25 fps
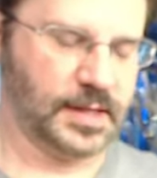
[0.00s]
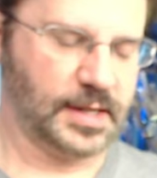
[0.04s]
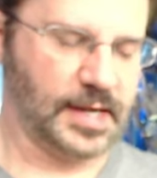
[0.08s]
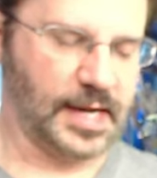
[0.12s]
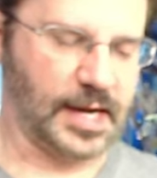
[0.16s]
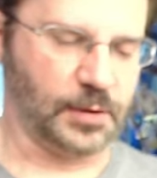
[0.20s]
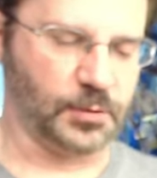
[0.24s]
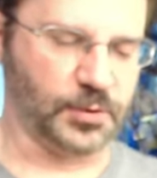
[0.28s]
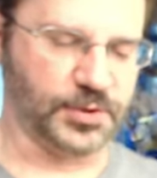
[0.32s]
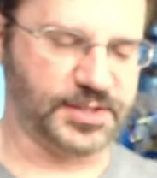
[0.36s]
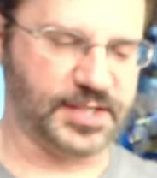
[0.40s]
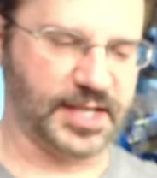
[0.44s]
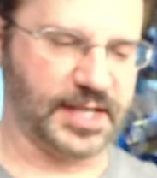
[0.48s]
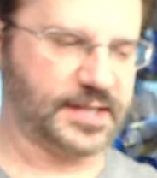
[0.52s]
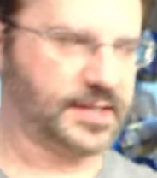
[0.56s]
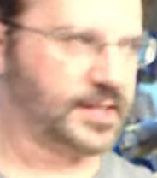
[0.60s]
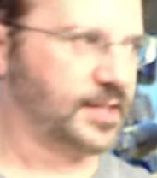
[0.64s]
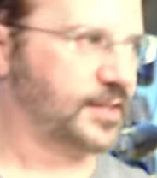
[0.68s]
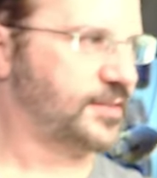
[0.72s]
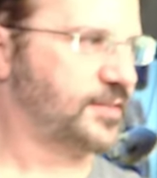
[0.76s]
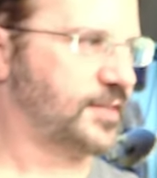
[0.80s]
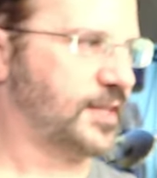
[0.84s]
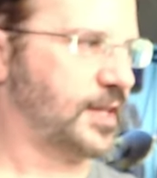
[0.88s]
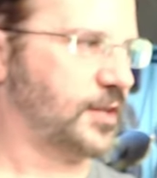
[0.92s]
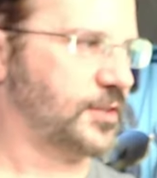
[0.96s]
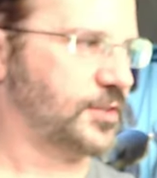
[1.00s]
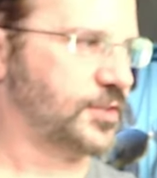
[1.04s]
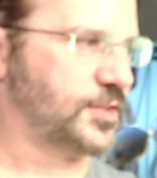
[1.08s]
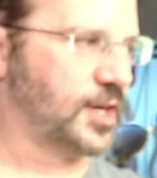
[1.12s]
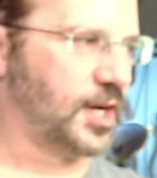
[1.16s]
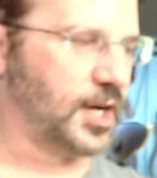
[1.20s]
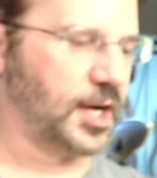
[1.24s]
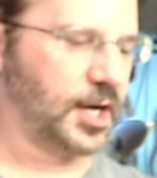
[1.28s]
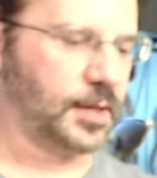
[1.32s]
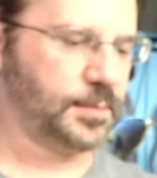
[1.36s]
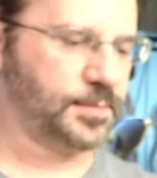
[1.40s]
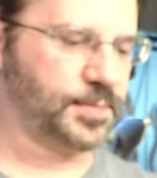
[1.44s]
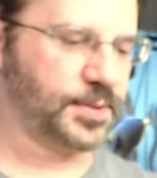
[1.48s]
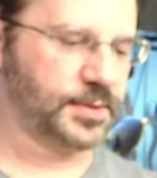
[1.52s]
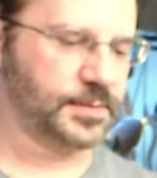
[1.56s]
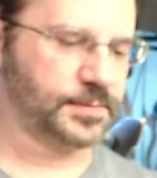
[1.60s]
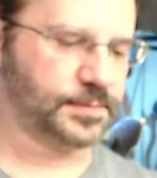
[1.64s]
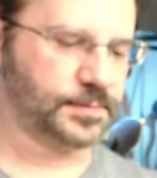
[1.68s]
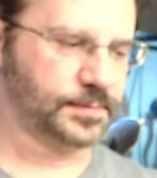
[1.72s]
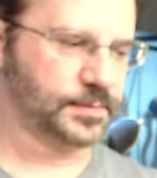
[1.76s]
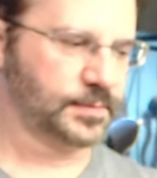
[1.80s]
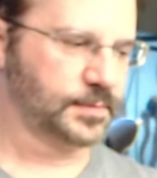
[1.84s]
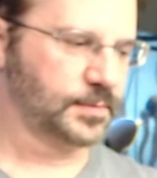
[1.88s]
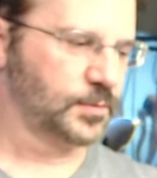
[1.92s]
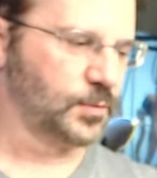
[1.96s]
I will take this on top.
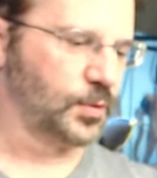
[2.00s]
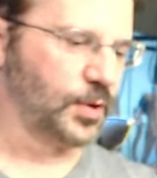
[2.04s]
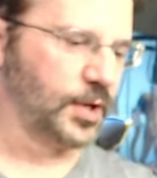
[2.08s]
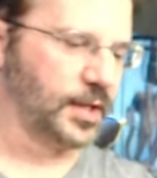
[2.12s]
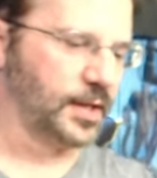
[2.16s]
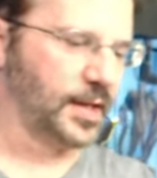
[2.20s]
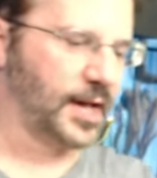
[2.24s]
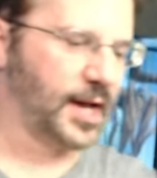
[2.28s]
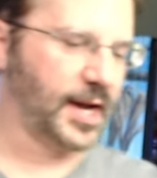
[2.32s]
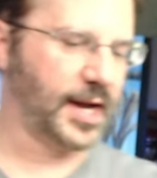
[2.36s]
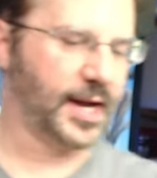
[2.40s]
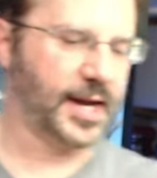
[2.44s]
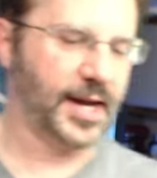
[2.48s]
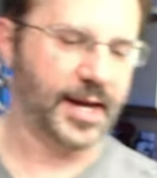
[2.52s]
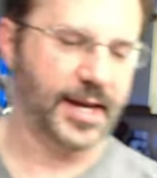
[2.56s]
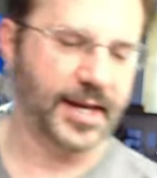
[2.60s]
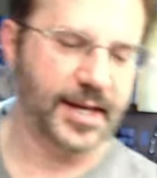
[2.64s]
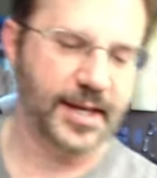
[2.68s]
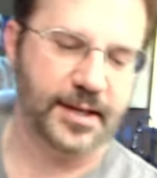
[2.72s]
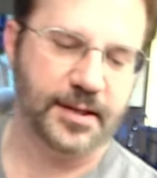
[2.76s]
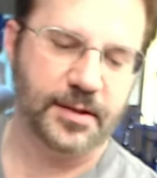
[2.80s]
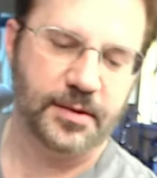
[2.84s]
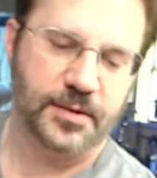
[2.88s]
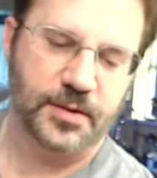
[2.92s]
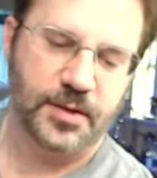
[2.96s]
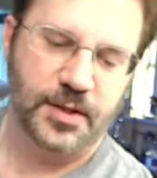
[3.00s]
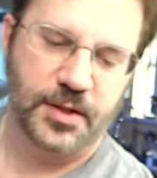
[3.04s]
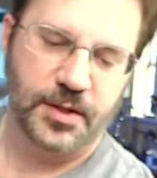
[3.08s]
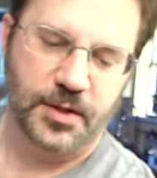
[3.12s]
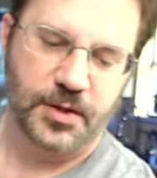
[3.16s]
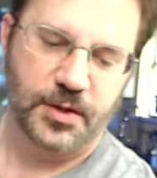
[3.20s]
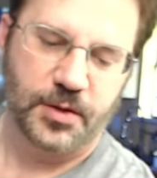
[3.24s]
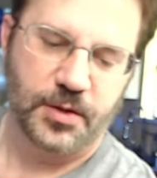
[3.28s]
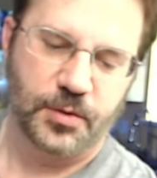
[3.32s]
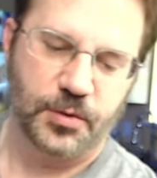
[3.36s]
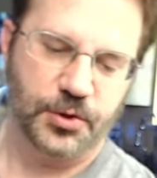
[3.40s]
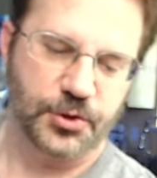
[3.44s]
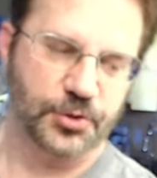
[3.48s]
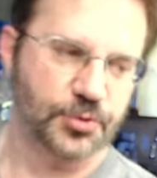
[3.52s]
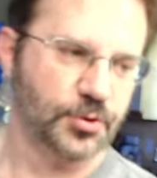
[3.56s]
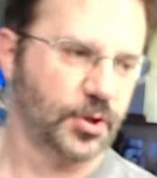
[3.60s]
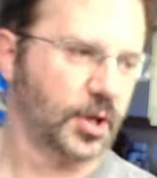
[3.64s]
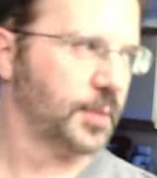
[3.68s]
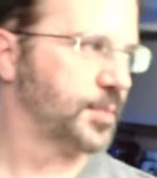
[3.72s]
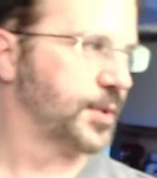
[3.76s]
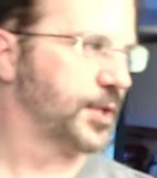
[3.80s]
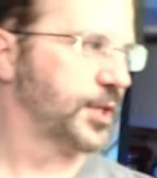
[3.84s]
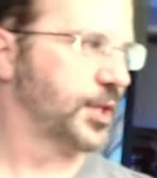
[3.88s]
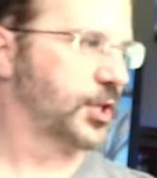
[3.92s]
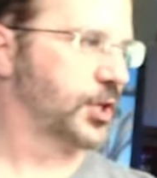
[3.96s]
Well, I would
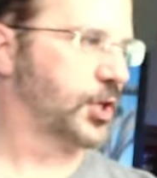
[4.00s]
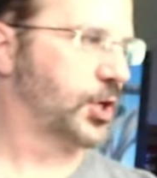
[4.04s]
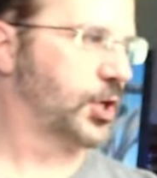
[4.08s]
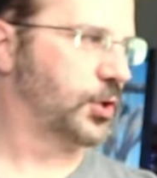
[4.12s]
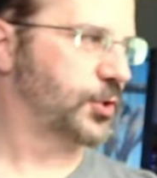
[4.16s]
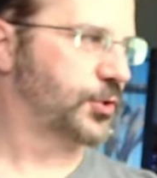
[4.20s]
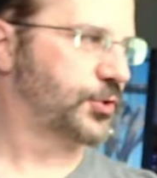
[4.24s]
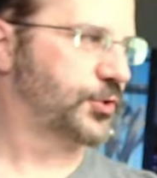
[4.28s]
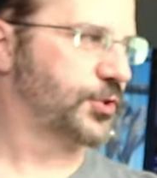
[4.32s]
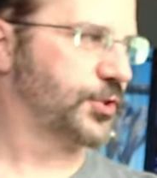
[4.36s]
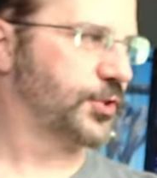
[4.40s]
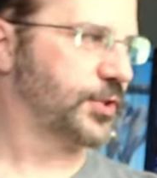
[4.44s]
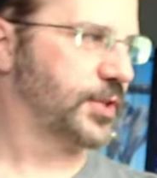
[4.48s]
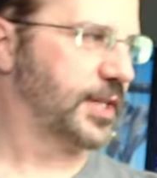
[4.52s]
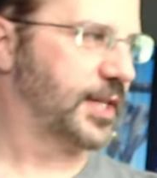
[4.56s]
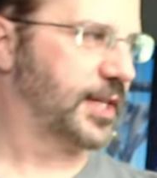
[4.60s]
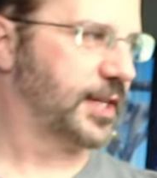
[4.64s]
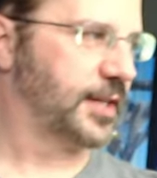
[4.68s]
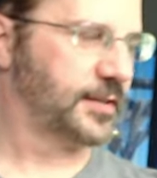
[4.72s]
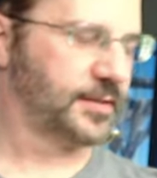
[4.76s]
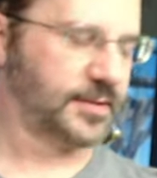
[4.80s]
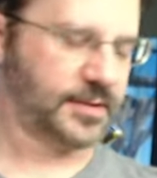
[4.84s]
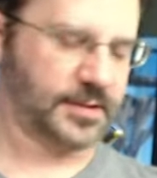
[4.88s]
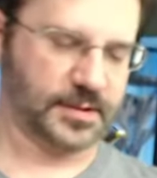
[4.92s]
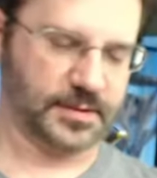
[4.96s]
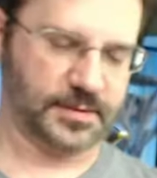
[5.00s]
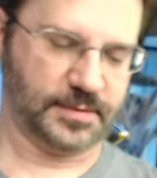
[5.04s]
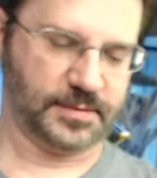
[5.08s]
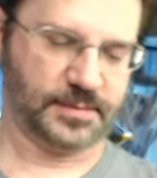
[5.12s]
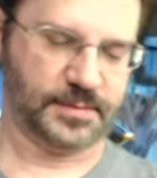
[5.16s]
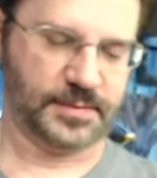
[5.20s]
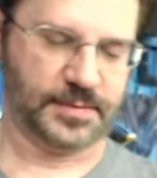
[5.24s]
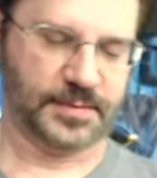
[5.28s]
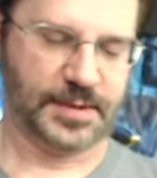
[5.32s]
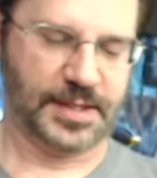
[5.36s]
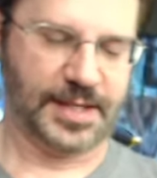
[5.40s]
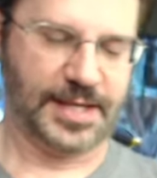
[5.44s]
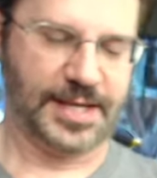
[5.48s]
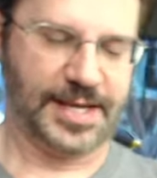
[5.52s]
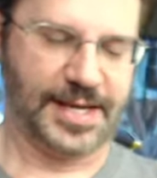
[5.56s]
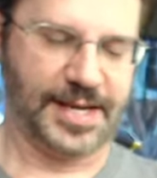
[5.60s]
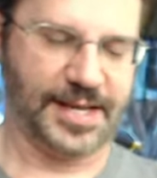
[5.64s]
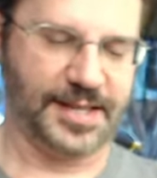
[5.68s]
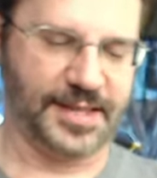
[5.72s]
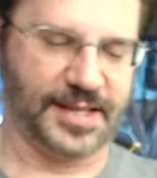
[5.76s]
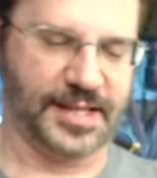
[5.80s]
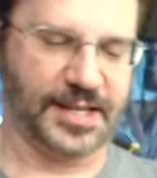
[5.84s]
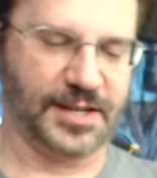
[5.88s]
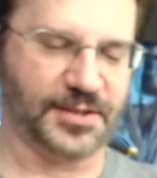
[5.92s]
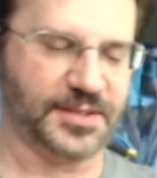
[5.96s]
drop in a coaster next,
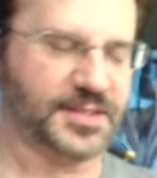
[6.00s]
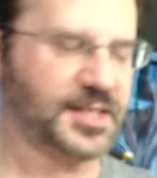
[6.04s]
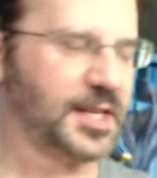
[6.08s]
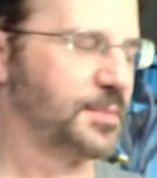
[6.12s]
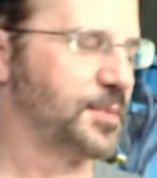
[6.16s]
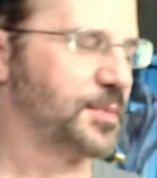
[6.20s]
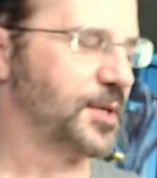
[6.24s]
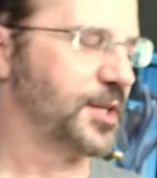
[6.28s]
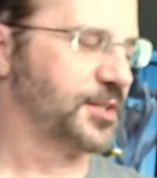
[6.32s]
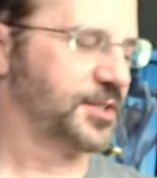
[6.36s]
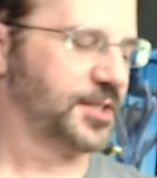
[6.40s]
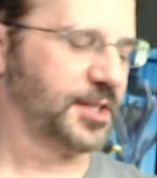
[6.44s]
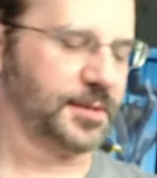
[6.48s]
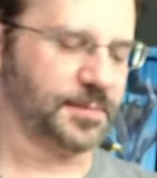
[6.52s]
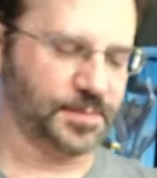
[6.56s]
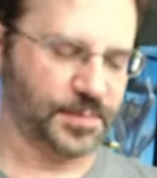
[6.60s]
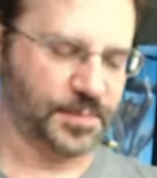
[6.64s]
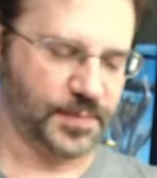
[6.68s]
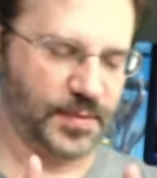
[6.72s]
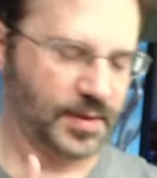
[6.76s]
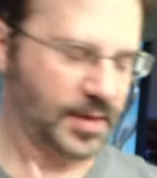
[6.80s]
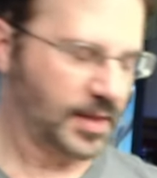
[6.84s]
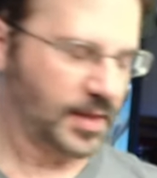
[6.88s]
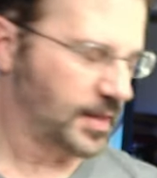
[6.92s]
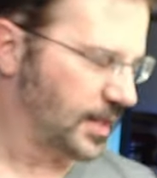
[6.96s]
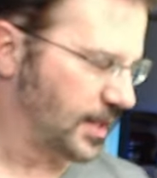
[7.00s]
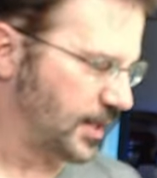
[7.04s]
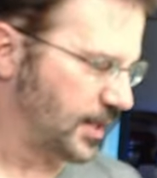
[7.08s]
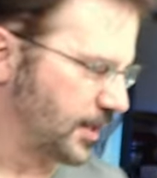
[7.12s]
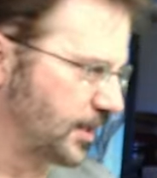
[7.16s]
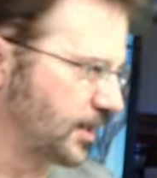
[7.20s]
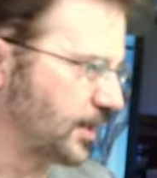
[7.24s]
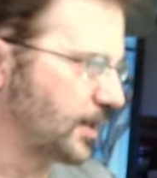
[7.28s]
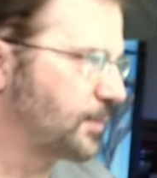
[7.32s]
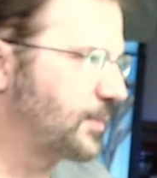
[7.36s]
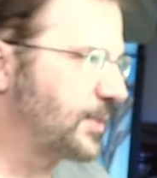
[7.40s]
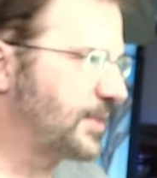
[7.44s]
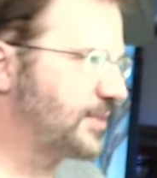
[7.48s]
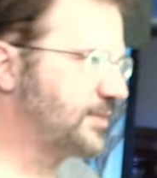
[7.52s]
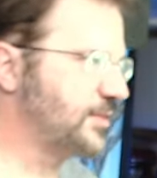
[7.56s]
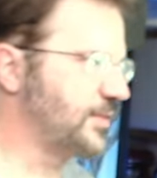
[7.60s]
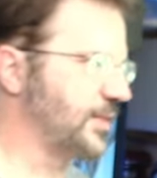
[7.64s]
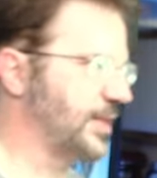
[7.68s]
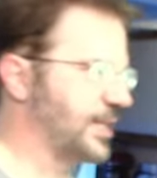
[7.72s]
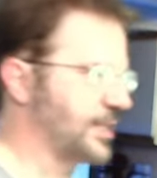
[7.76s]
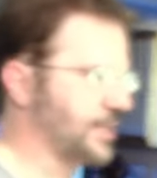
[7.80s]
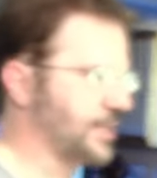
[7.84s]
and then I would tape it on top. Uh, let me see if I can